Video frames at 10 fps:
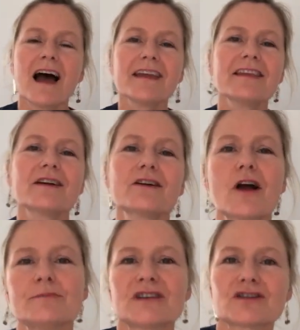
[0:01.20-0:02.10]
Hi there,
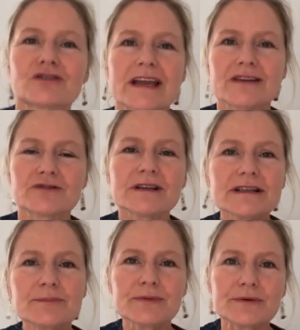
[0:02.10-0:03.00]
I'm Doctor Andrea
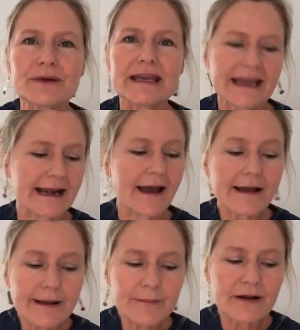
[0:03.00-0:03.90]
Libutti, and
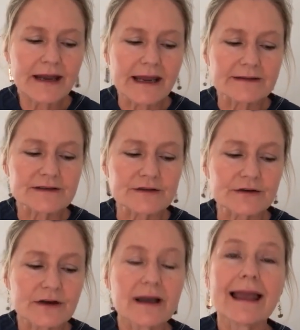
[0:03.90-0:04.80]
I am going to
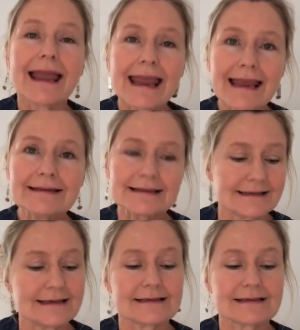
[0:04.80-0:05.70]
answer
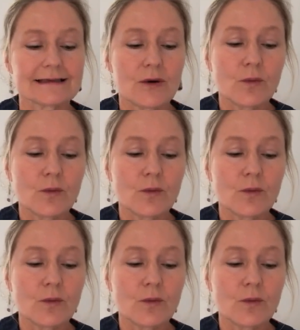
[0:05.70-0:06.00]
handedness.